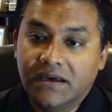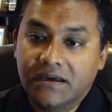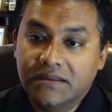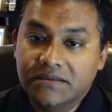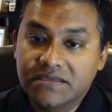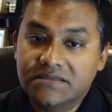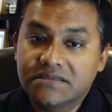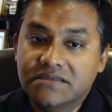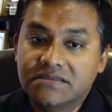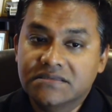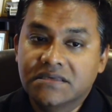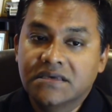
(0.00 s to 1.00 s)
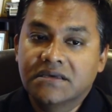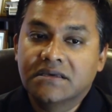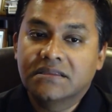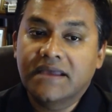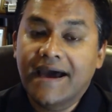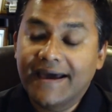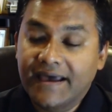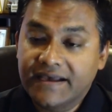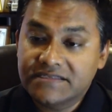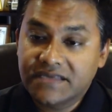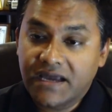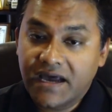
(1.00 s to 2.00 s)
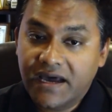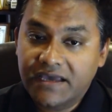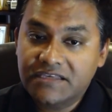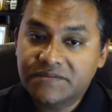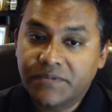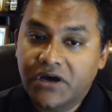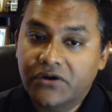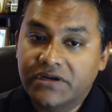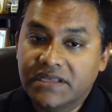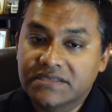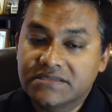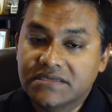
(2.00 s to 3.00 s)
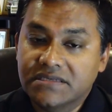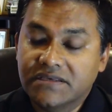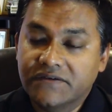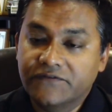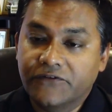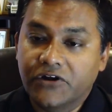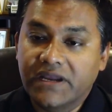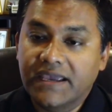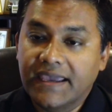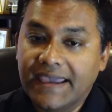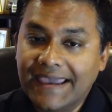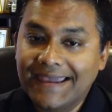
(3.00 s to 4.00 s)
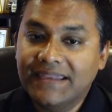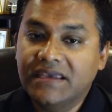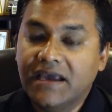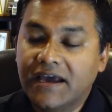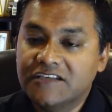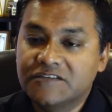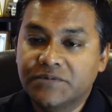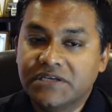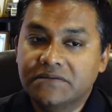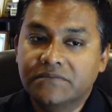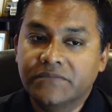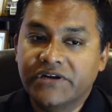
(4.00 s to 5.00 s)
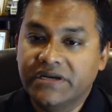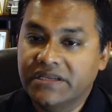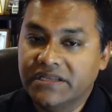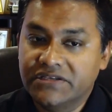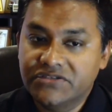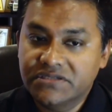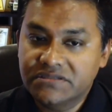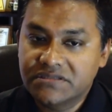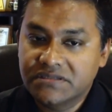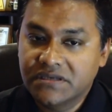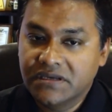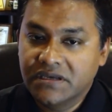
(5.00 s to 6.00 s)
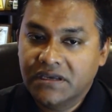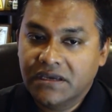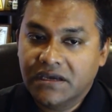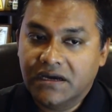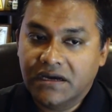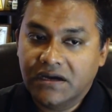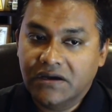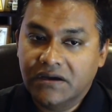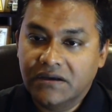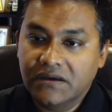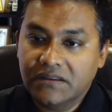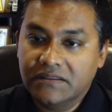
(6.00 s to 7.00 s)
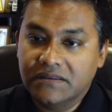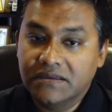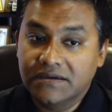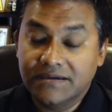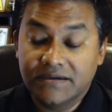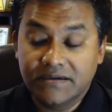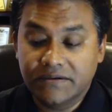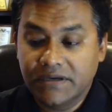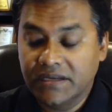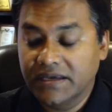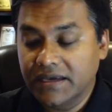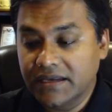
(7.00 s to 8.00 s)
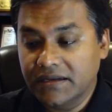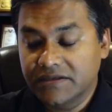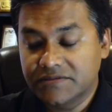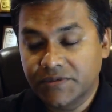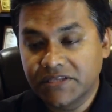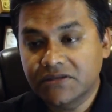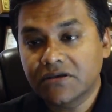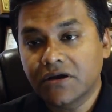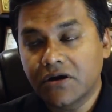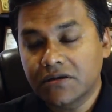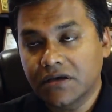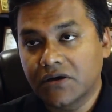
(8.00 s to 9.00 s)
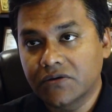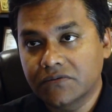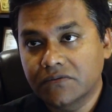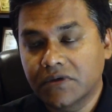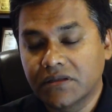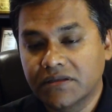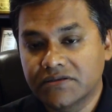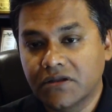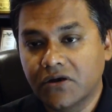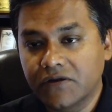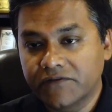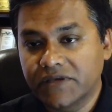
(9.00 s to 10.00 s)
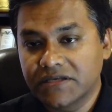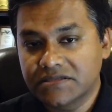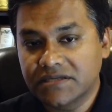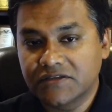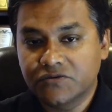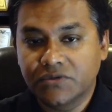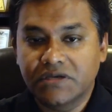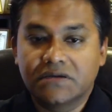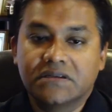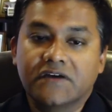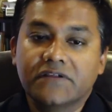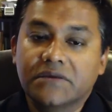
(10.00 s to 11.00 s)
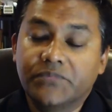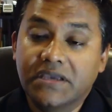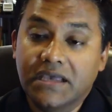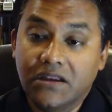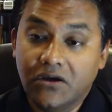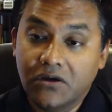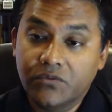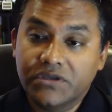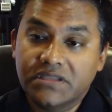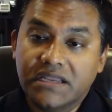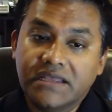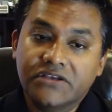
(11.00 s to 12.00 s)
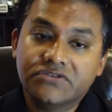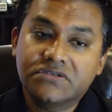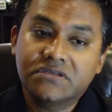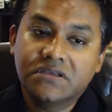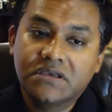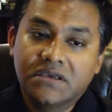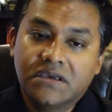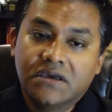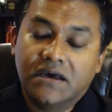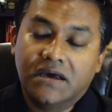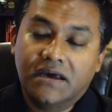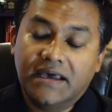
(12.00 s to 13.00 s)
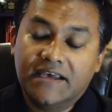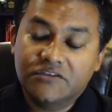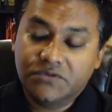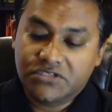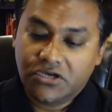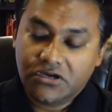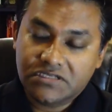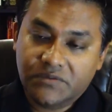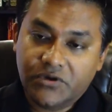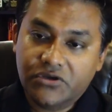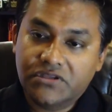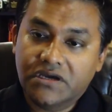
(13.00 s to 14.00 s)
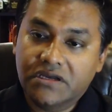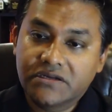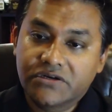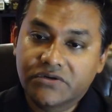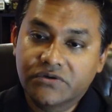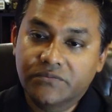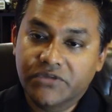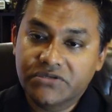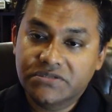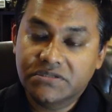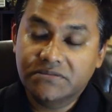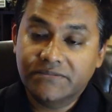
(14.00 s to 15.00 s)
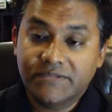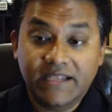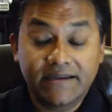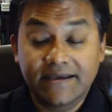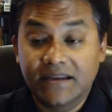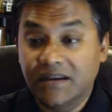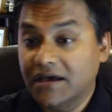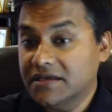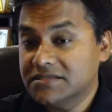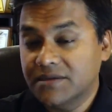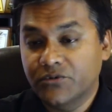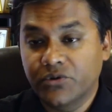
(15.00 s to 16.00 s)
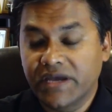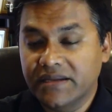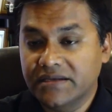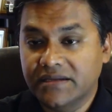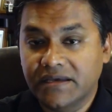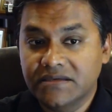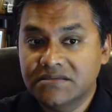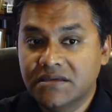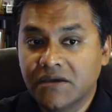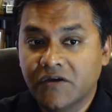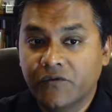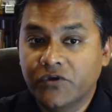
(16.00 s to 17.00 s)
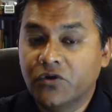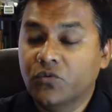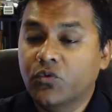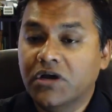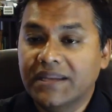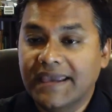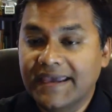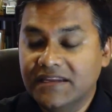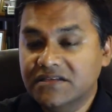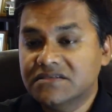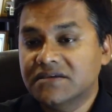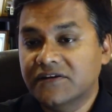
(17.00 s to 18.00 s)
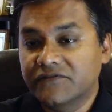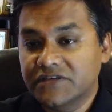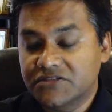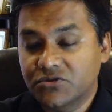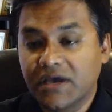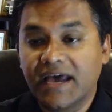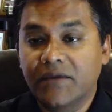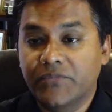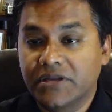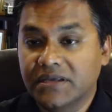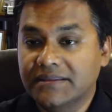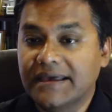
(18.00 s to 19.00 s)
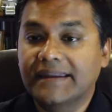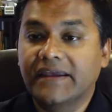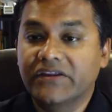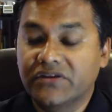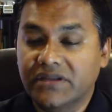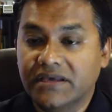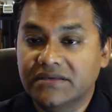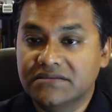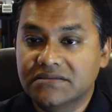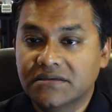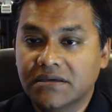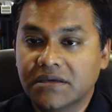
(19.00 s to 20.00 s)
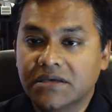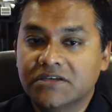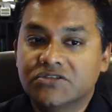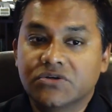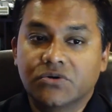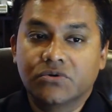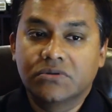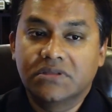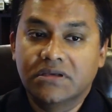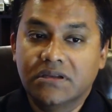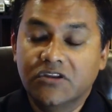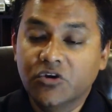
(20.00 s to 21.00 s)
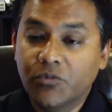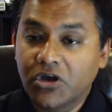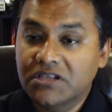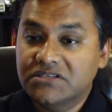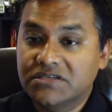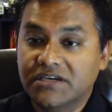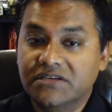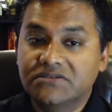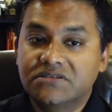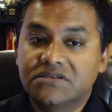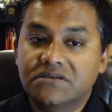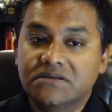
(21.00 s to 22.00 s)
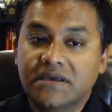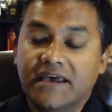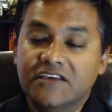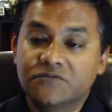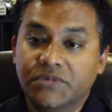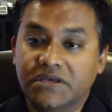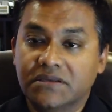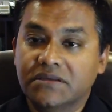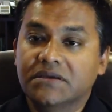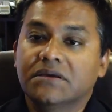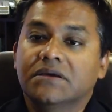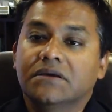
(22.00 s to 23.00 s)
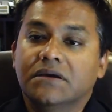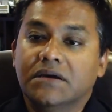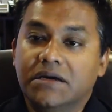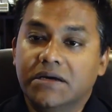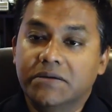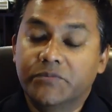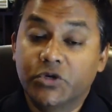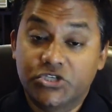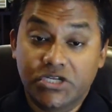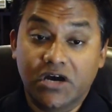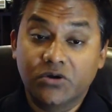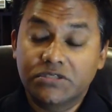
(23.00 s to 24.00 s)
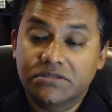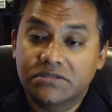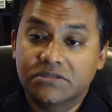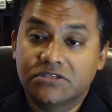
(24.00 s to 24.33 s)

Uh, this is the, has the highest power density for any high-speed marine engines. Uh, the and again, it's been thought out. Uh, there's a lot of things that we are developing along with that engine. Uh, as we talked about the uncrewed mission that can last up to 90 days, we don't want any service to happen in that 90 days. Mm-hmm. So the new oil change has been uh, pushed out.